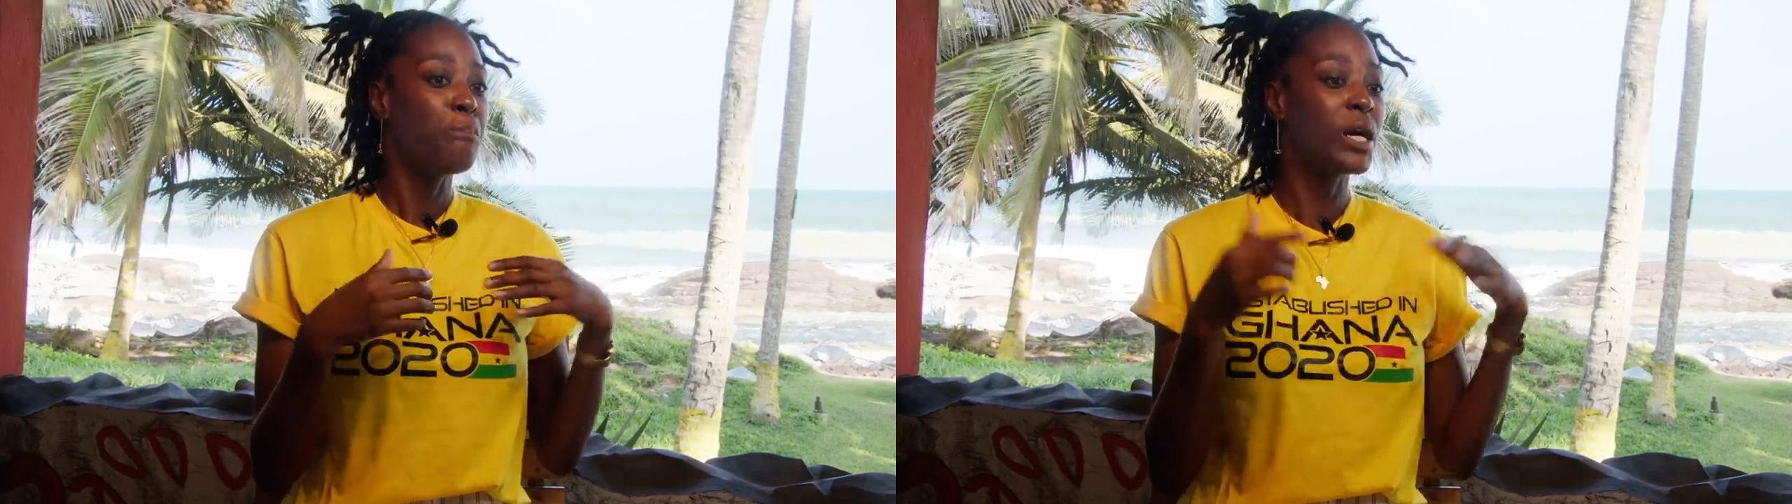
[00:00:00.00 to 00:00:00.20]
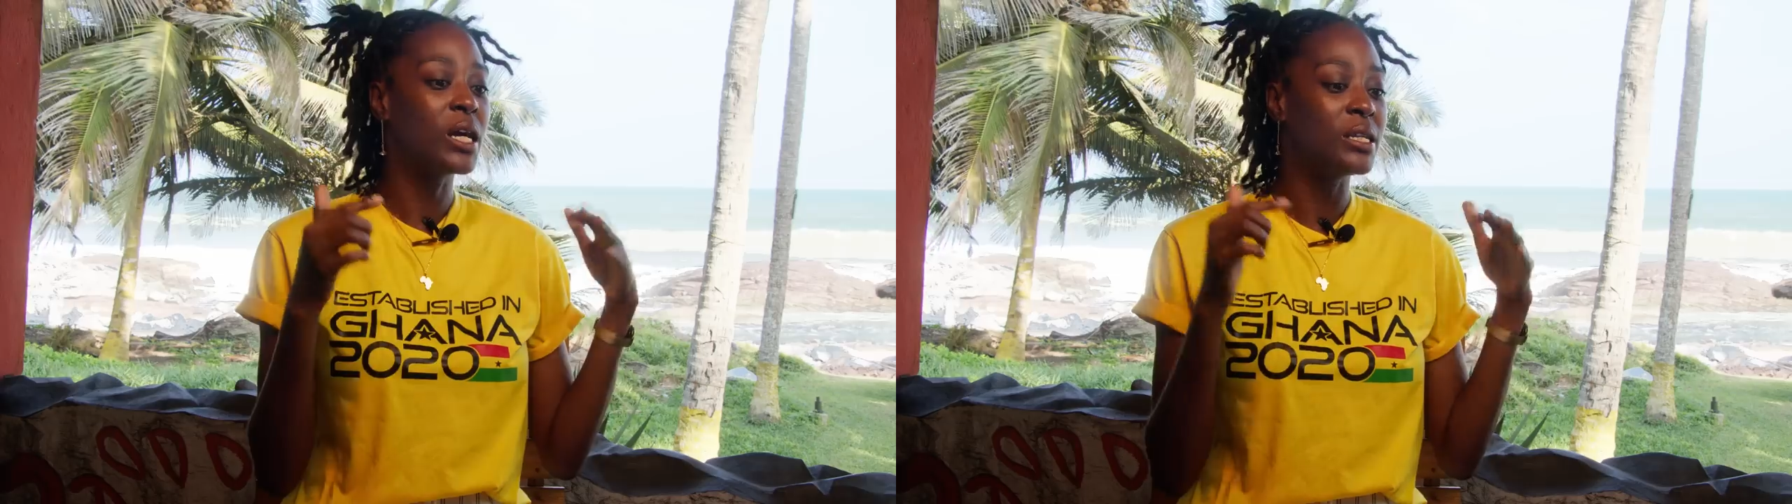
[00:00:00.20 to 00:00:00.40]

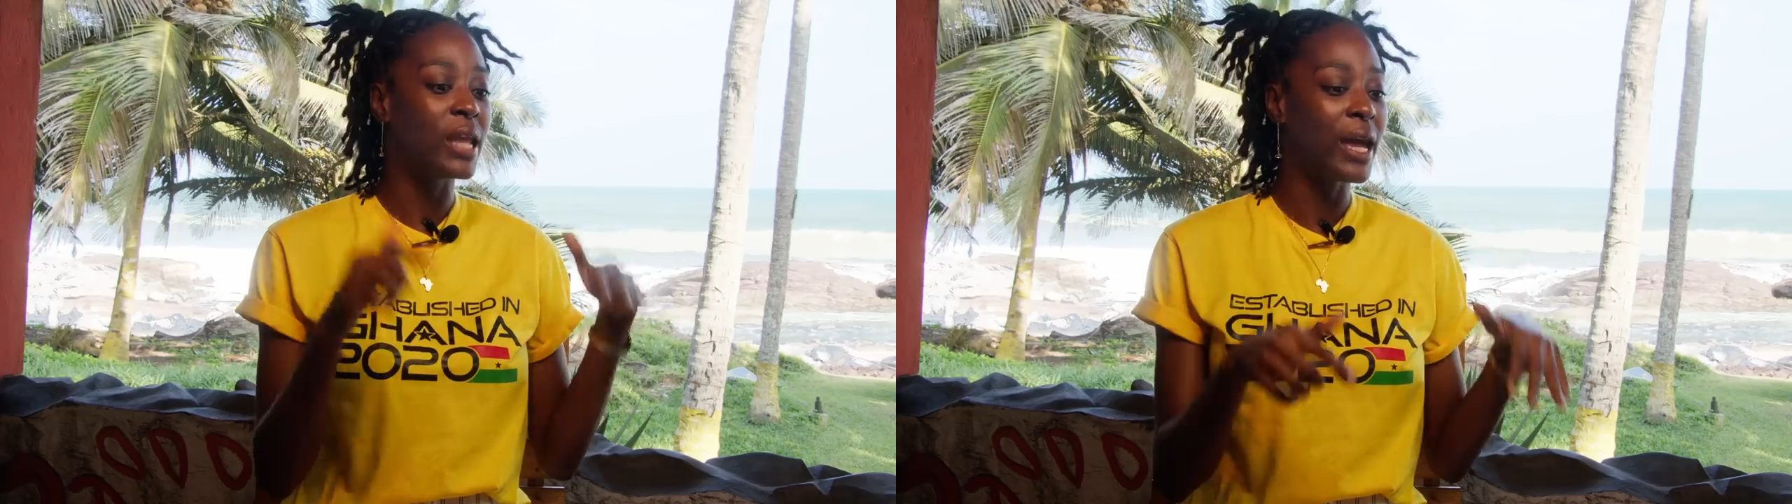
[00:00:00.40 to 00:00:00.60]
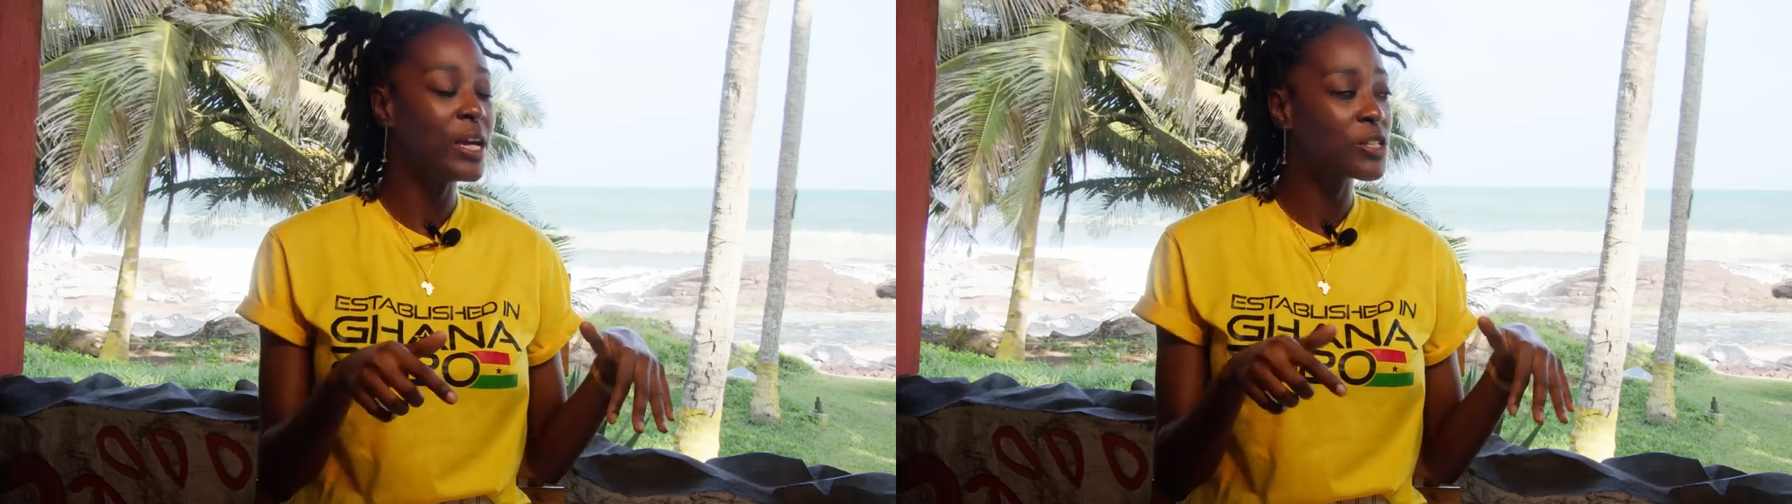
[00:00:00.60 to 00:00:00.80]
the
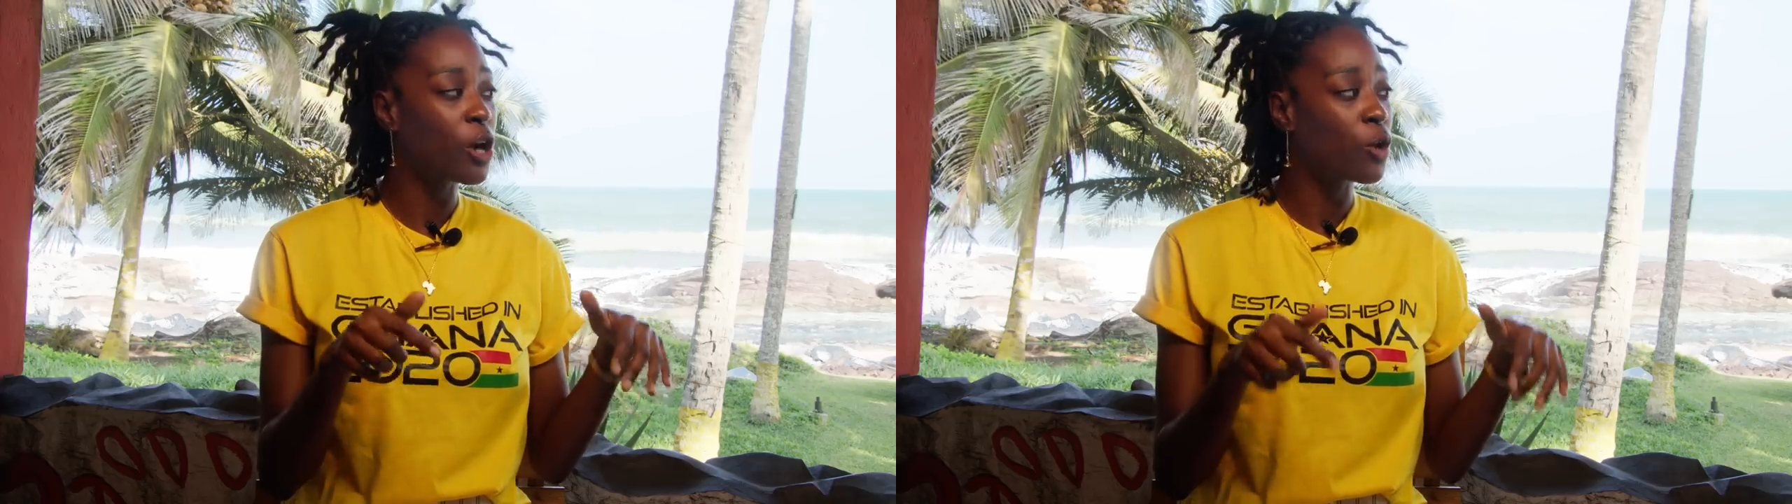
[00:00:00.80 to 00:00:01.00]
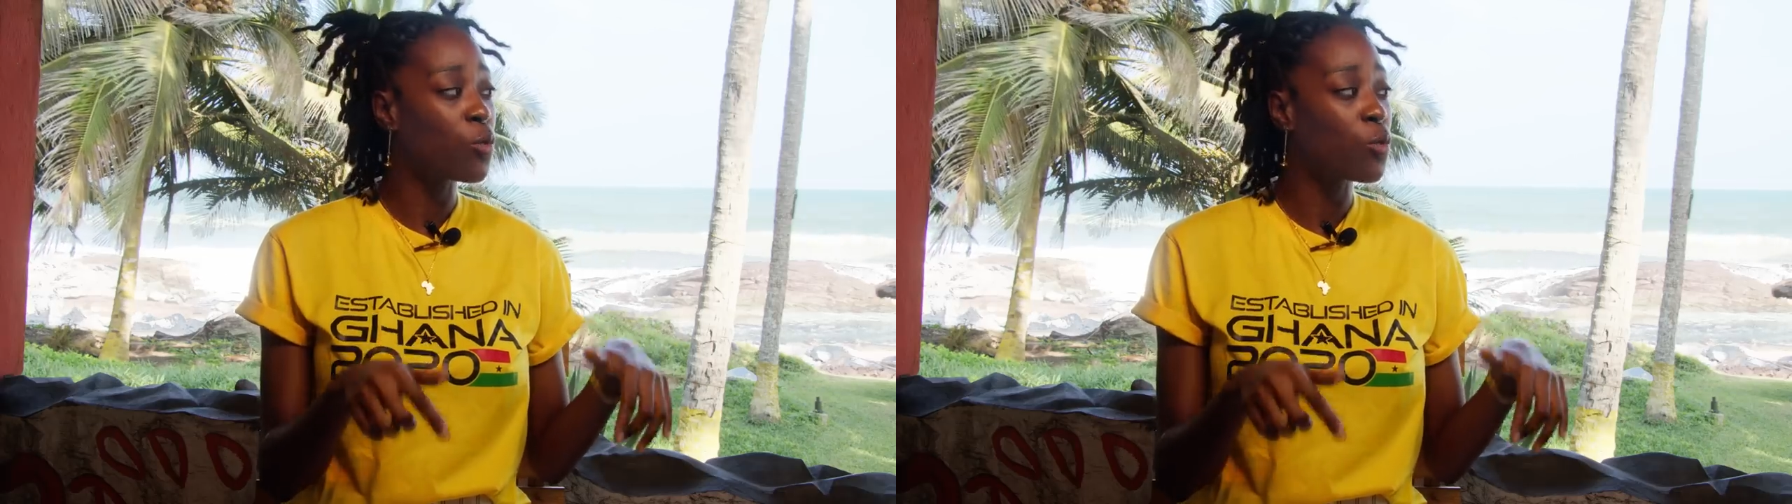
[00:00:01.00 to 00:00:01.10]
Ghanaians are the